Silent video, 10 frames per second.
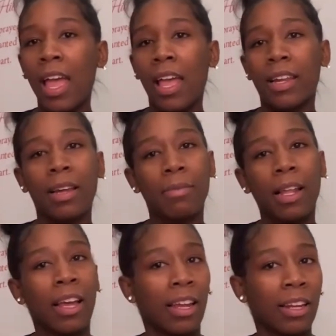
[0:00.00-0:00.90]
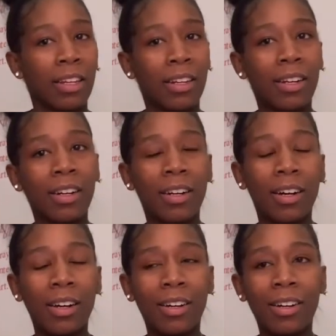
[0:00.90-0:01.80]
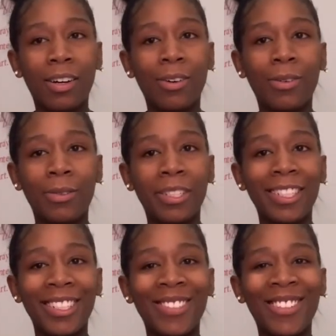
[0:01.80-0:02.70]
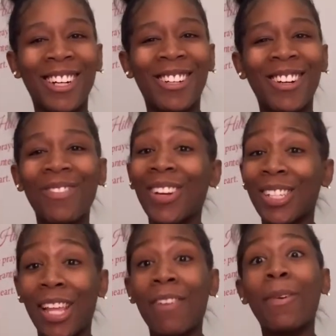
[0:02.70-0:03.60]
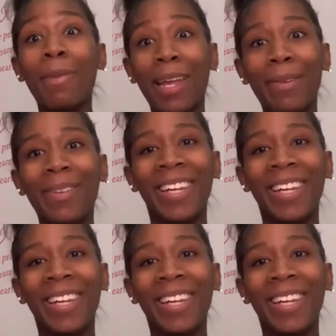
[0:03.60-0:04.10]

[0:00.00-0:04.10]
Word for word: And I'm like, oh, this is real. That's that little baby.